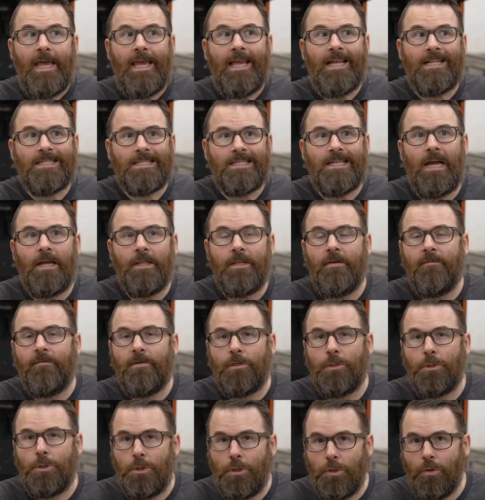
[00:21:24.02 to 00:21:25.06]
it's not
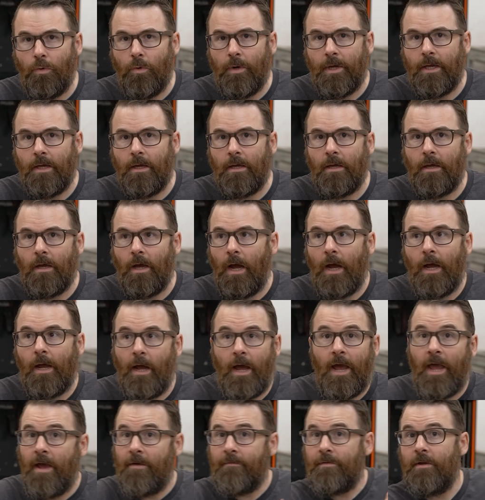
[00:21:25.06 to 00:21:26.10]
even doing,
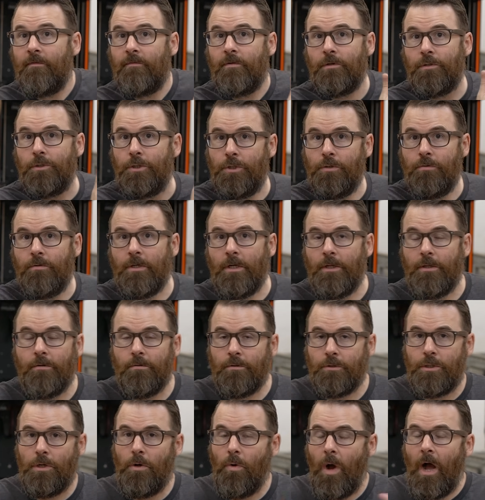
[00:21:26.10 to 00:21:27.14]
I, haven't ever tuned it.
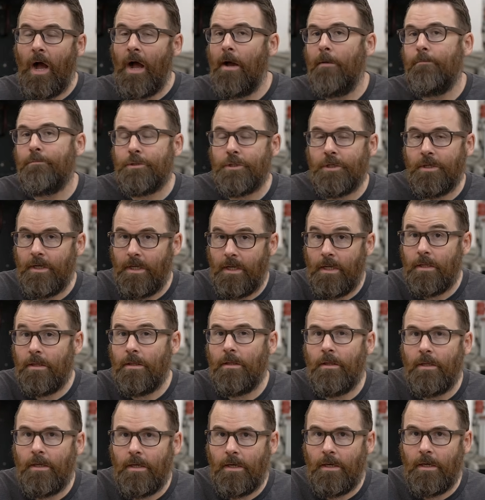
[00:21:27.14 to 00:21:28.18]
There's no option
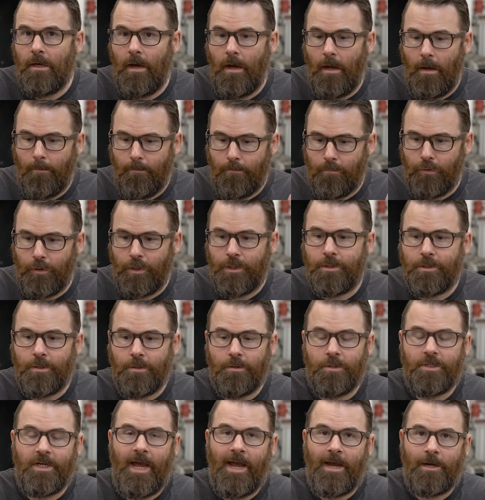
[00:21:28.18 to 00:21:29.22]
in the um,
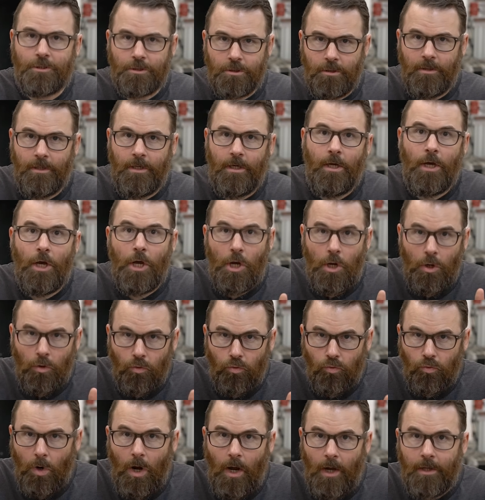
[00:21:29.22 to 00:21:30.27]
printer to actually
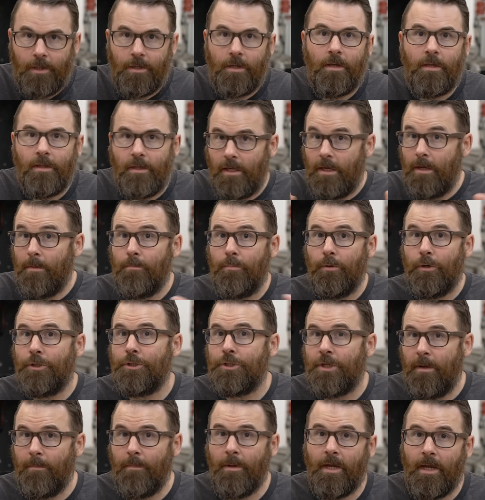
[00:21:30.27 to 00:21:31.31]
run the input
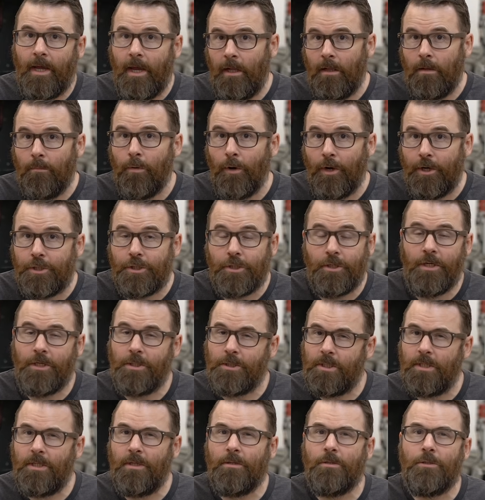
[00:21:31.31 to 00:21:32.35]
shaping calibration. It's
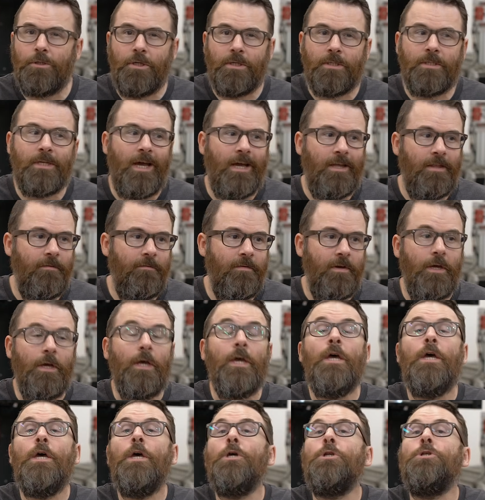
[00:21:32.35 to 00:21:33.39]
still just kind of a
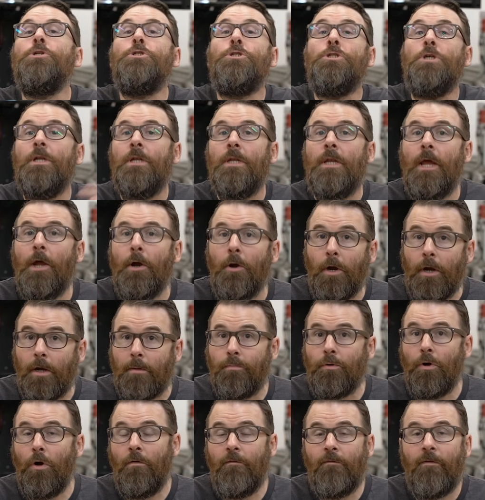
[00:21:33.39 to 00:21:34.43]
generic
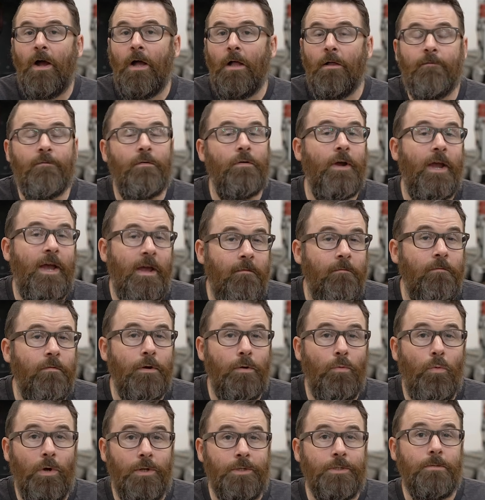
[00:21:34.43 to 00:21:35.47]
profile for
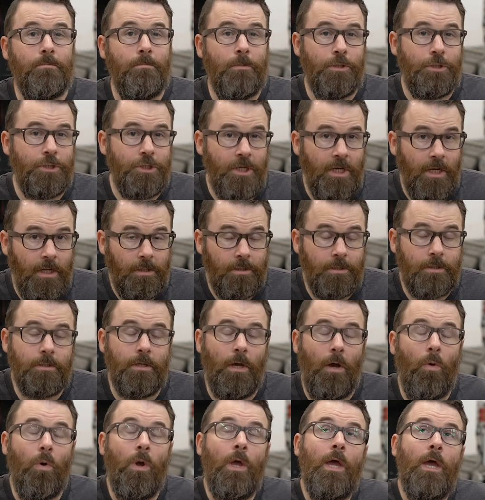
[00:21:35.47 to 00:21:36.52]
everyone's machine.
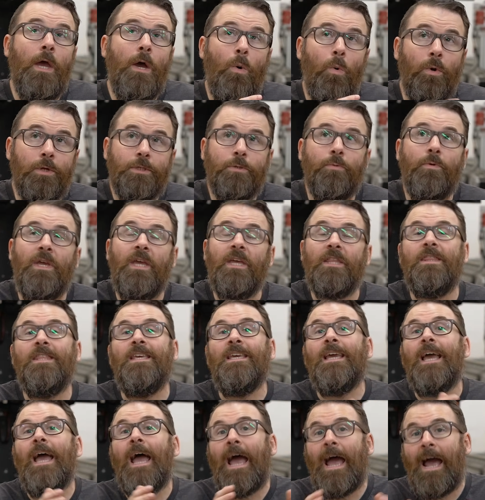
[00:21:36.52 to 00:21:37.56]
So once we get
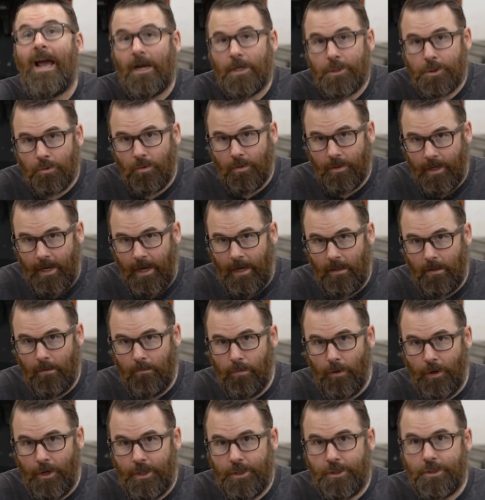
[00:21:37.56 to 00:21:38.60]
the actual
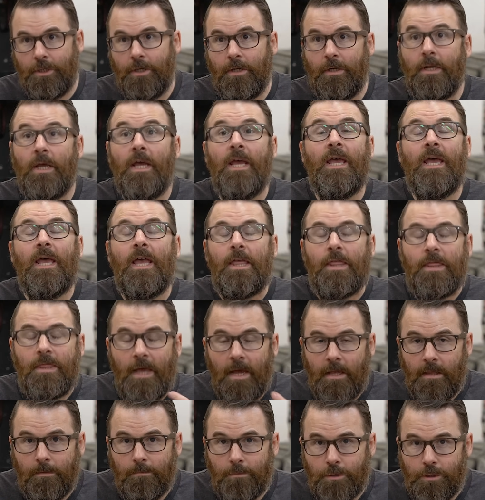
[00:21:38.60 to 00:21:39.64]
calibration,
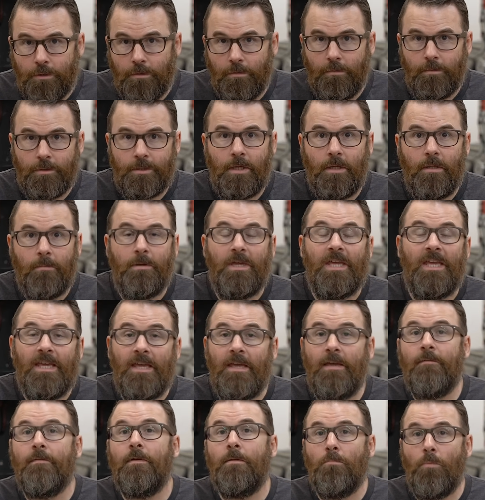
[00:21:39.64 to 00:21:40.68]
then I'm sure there's going to be
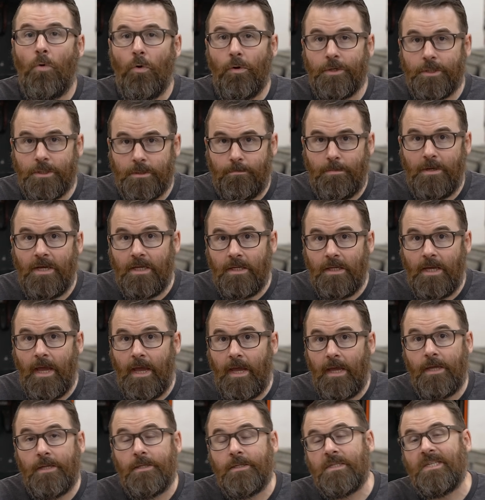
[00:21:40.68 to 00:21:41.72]
even more speed
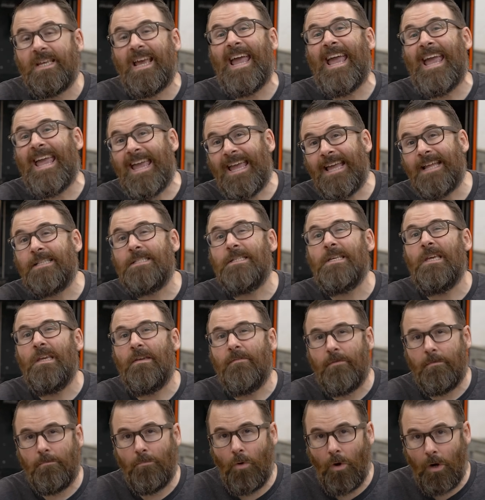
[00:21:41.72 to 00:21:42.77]
gains and
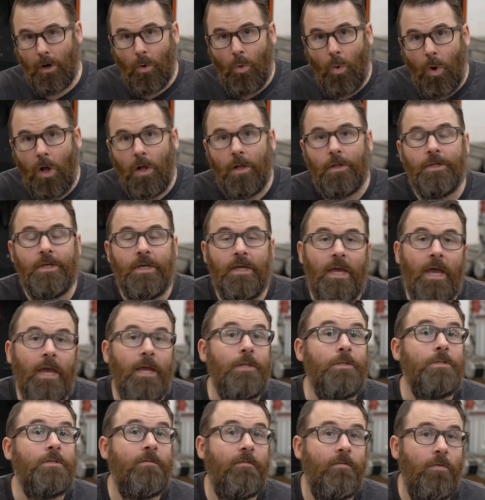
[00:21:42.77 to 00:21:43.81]
even more quality
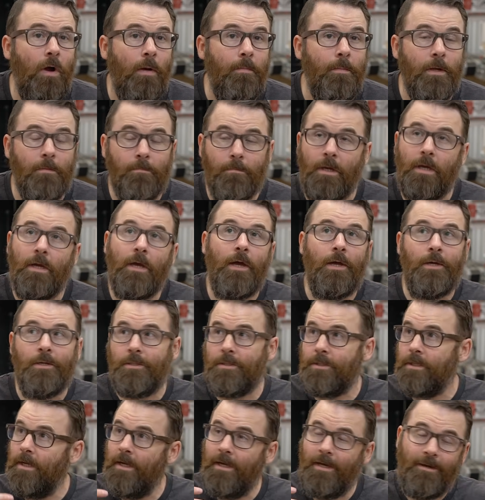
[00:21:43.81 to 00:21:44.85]
gains from it
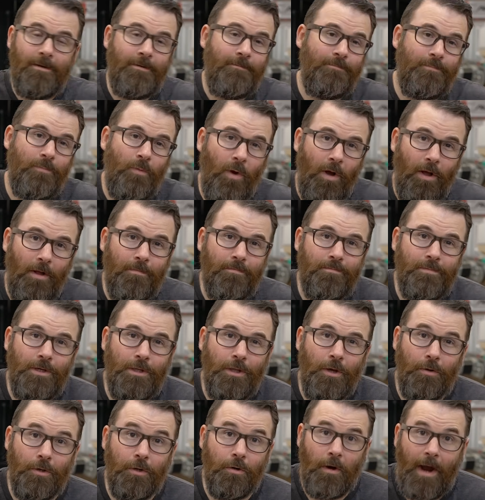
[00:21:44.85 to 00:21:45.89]
because well, you
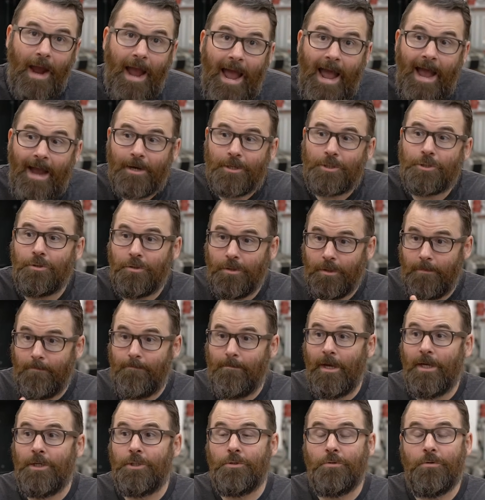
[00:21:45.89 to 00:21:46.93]
know, you're actually
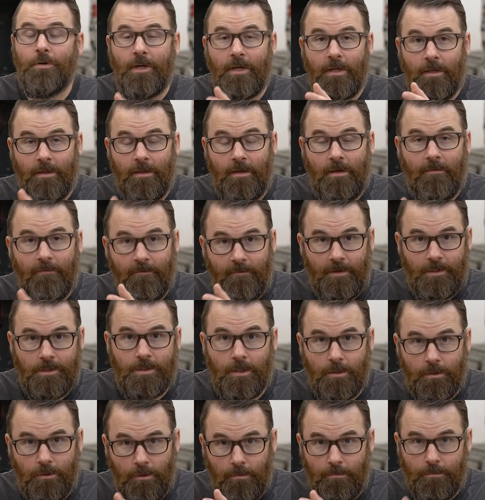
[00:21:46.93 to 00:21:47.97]
measuring the
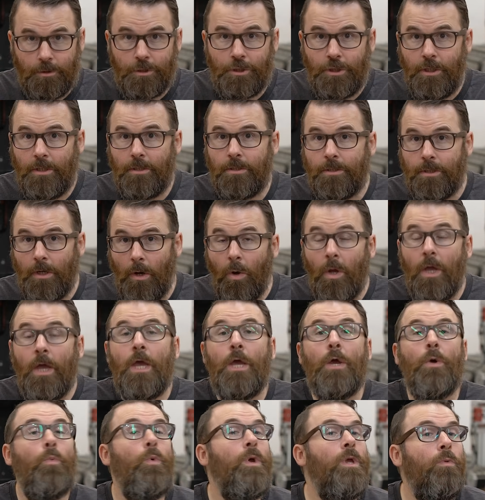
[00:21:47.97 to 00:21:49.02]
physical machine. So
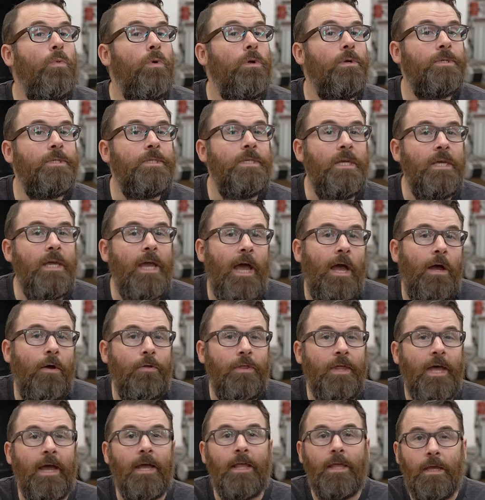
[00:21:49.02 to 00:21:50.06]
we will see how
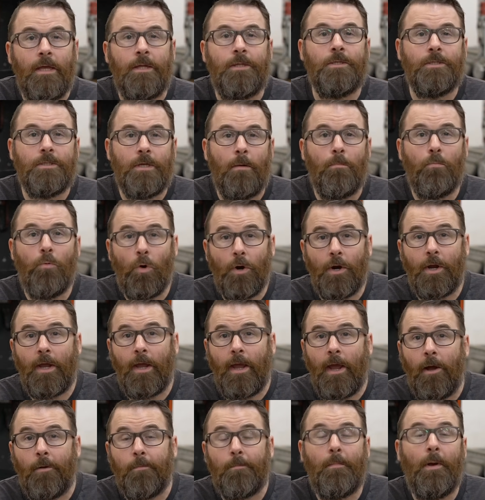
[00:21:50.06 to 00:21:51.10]
that ends up
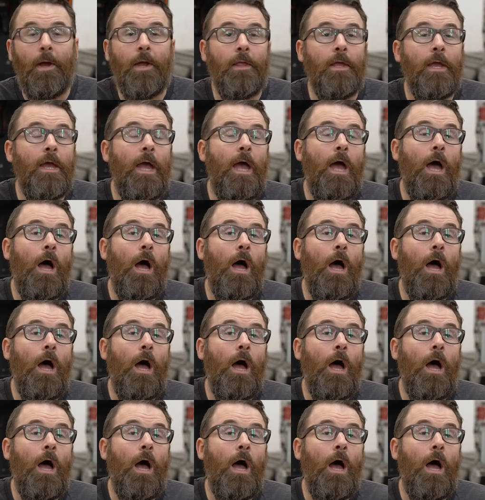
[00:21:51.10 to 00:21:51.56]
working out. But